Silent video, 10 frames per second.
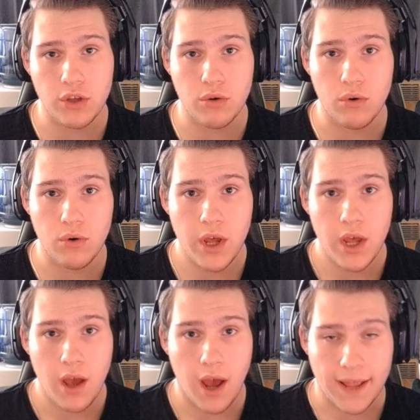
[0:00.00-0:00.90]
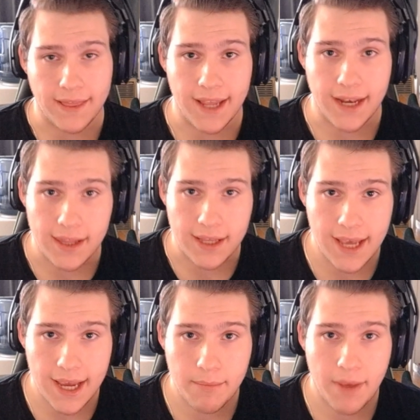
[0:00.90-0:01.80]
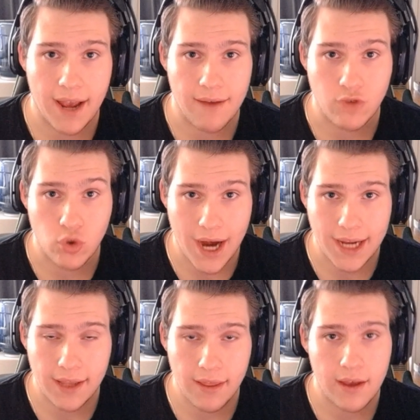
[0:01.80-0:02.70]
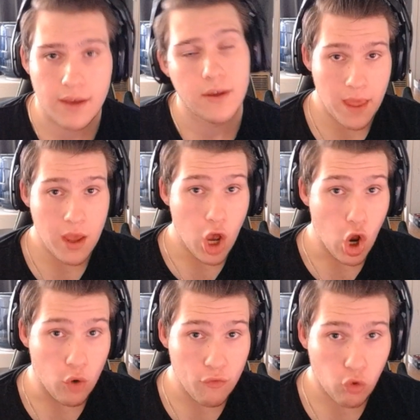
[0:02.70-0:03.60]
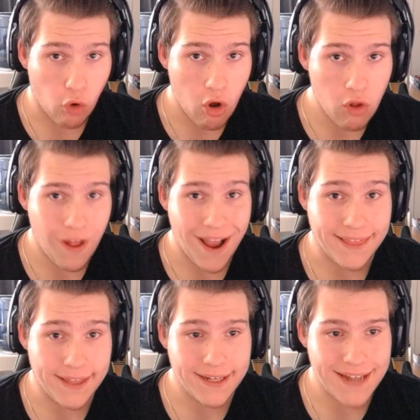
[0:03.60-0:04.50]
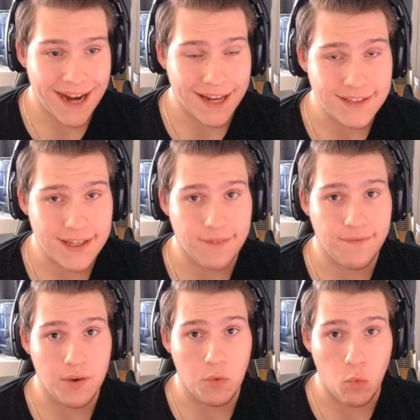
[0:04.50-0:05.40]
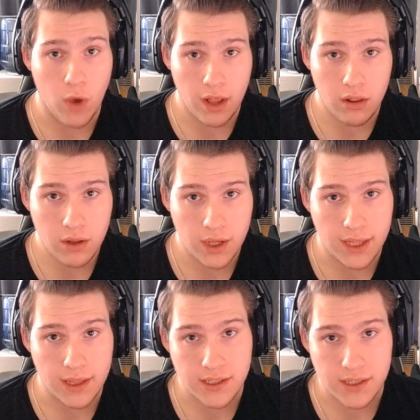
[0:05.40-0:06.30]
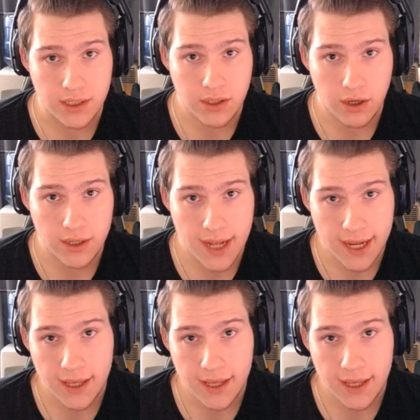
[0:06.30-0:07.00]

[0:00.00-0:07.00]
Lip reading: you, at the end of the game, have Dracula. Overall, I think Daken's going to fit well in this discard deck.